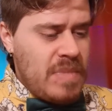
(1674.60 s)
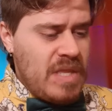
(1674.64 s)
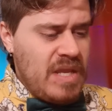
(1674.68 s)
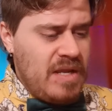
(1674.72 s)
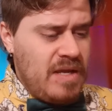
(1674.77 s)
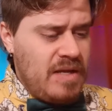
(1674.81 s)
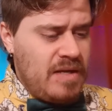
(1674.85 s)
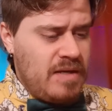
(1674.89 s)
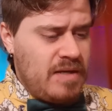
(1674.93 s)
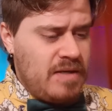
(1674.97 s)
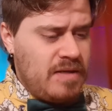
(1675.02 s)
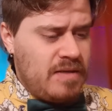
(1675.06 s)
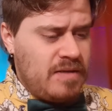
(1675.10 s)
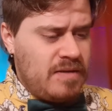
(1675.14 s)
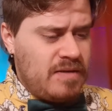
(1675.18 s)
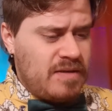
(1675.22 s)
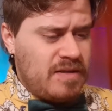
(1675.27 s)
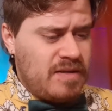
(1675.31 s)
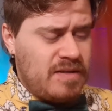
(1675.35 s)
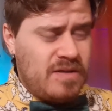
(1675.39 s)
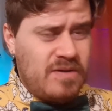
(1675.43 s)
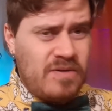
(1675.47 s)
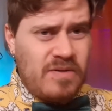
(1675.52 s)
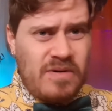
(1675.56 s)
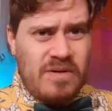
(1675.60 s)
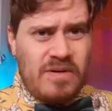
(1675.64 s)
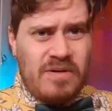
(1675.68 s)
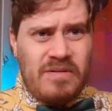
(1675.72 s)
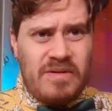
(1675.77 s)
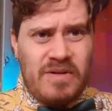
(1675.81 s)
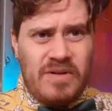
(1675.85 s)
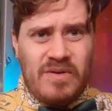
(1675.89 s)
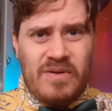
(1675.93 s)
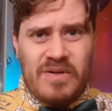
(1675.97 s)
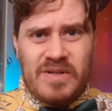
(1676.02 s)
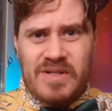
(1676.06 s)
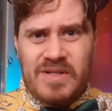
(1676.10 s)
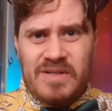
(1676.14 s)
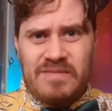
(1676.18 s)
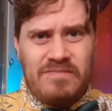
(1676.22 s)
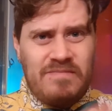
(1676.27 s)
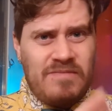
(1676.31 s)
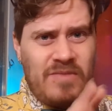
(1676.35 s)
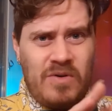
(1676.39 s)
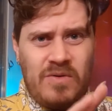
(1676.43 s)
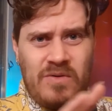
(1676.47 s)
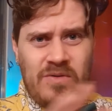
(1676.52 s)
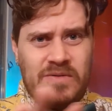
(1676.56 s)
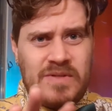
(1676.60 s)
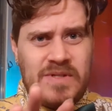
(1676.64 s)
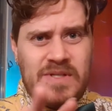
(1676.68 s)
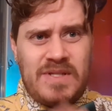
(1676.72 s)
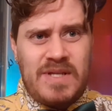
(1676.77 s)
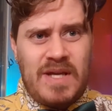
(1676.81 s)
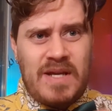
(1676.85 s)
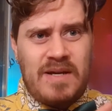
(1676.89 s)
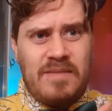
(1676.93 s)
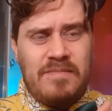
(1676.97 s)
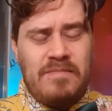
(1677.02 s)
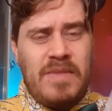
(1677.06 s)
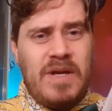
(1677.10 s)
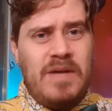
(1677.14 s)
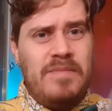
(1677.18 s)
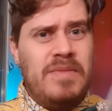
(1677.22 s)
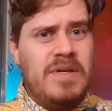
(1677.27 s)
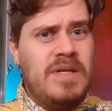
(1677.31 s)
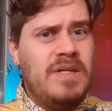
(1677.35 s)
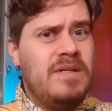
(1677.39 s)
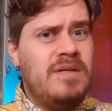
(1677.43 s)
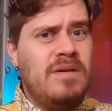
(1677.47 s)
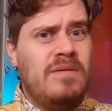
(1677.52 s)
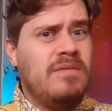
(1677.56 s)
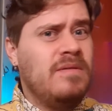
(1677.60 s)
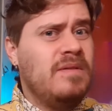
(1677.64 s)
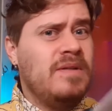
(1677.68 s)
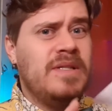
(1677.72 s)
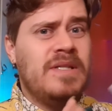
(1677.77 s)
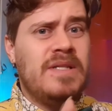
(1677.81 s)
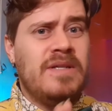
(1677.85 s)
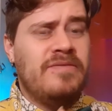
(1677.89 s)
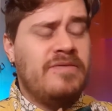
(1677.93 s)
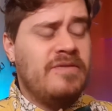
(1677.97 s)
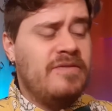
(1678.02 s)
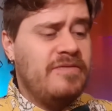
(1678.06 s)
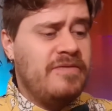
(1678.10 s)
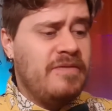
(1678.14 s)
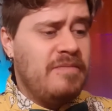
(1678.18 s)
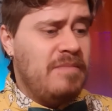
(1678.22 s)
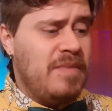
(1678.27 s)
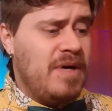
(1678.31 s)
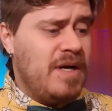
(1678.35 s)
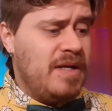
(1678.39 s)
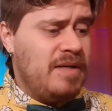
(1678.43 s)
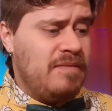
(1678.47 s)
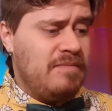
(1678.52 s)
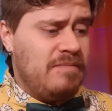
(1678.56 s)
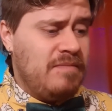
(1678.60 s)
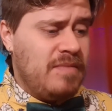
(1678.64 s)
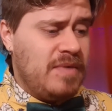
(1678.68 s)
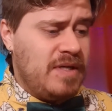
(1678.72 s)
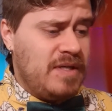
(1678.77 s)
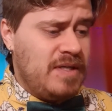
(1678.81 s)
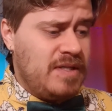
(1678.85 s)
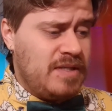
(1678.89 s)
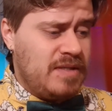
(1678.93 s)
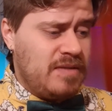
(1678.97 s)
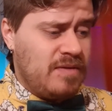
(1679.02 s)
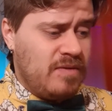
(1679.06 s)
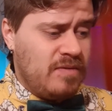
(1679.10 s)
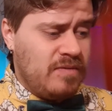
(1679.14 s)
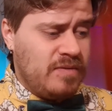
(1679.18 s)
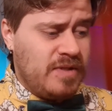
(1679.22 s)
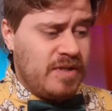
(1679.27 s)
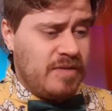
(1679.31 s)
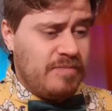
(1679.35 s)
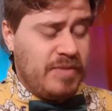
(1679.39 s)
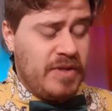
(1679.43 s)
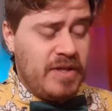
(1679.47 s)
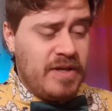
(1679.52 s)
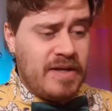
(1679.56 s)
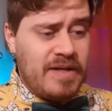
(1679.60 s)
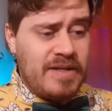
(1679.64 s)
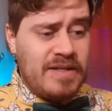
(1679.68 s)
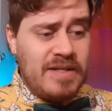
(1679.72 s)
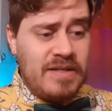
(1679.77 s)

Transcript: Because your whole setup may be totally different from mine. Mine is only applying to